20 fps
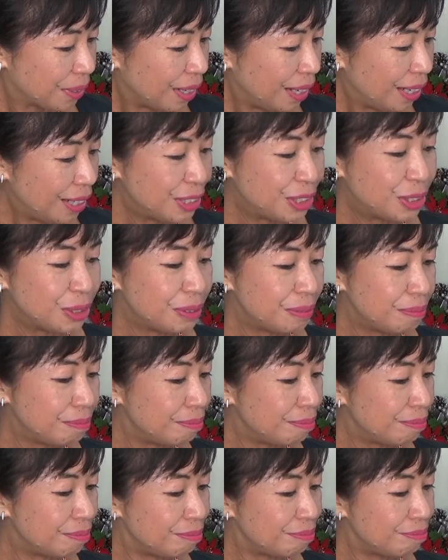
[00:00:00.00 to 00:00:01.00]
I should,
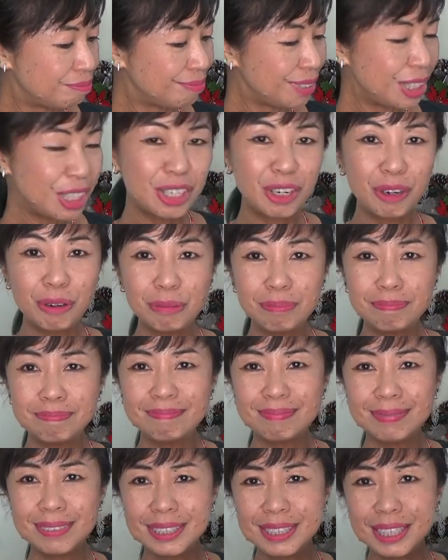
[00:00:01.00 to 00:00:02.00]
you know,
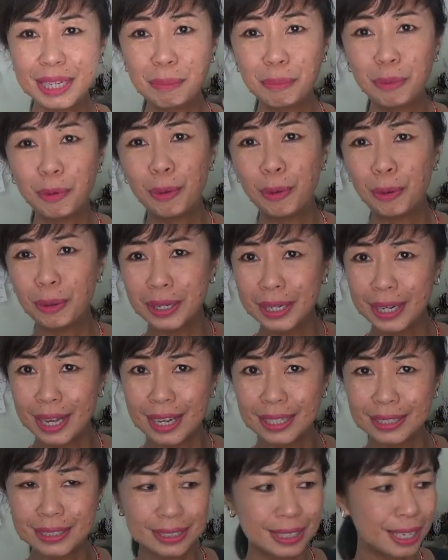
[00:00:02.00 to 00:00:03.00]
get more
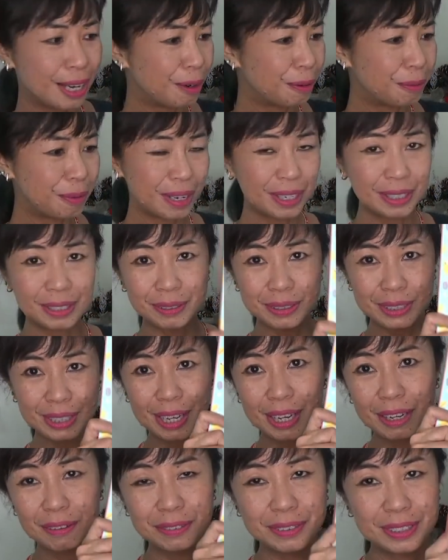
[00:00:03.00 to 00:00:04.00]
organized now, right? Because I
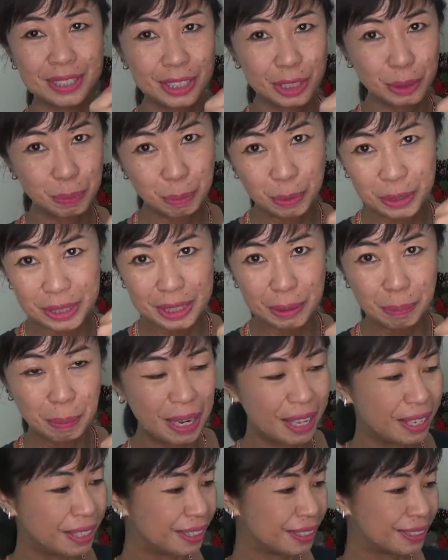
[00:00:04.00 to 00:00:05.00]
have such pretty
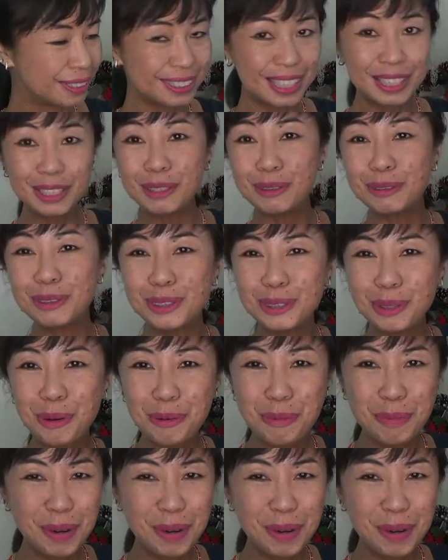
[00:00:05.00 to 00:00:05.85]
planners. Thank you so